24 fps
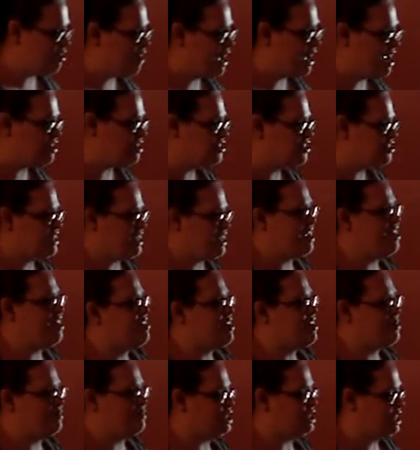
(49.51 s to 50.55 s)
I understand
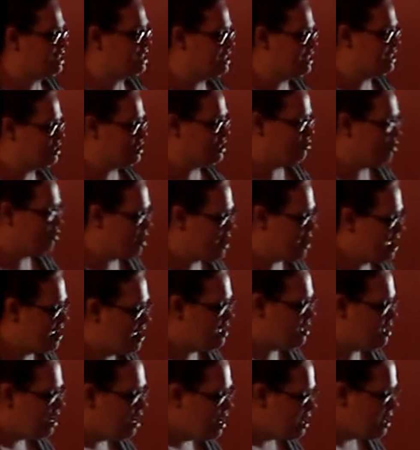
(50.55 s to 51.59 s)
that, but she didn't cry.
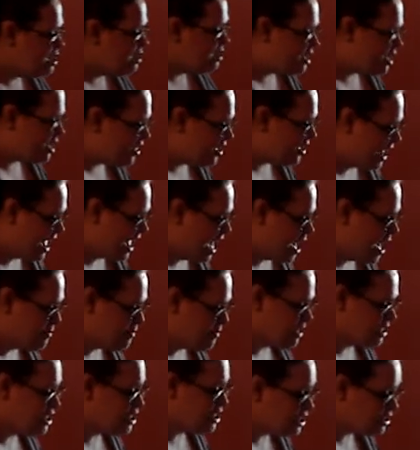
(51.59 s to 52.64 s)
Nothing
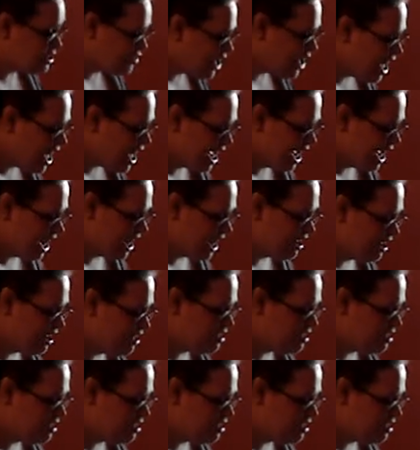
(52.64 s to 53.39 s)
happened. She's fine.